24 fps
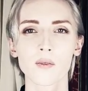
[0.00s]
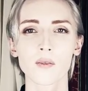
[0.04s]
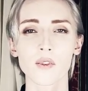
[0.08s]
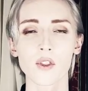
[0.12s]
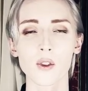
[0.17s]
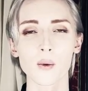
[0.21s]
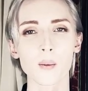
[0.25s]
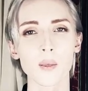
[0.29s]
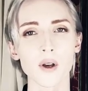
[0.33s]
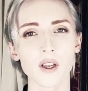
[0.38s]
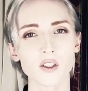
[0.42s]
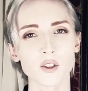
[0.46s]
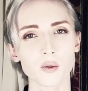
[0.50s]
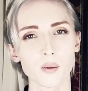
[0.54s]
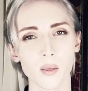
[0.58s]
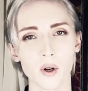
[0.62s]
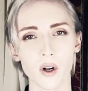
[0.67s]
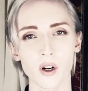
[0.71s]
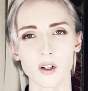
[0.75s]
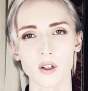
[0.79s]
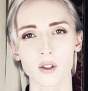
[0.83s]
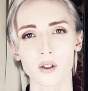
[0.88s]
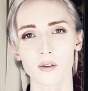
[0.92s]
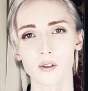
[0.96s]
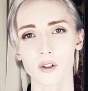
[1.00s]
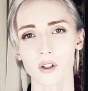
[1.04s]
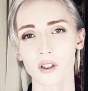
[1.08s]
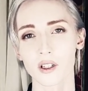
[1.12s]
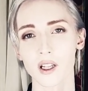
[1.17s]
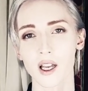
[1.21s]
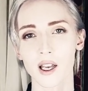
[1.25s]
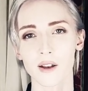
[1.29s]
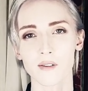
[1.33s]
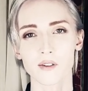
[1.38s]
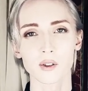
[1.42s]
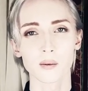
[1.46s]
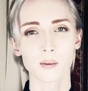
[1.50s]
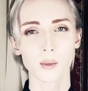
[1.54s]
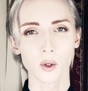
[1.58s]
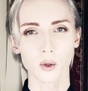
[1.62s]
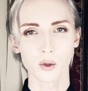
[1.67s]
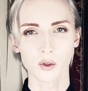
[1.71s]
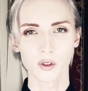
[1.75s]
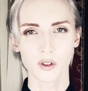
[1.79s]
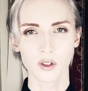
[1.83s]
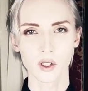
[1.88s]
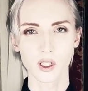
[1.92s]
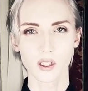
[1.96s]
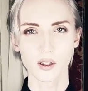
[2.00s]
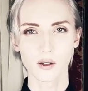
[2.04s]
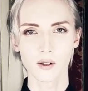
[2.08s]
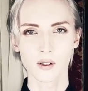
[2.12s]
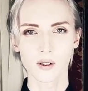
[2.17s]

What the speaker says: the best parts of our lives mostly.